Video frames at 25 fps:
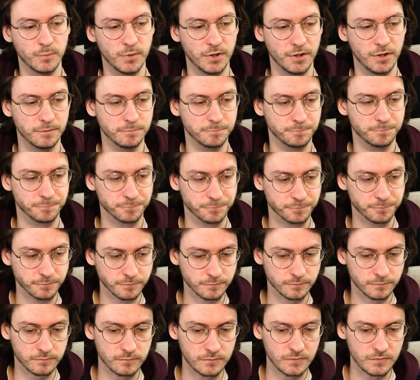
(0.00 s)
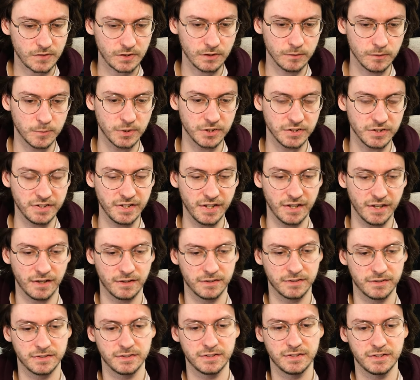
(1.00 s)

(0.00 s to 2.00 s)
But yeah,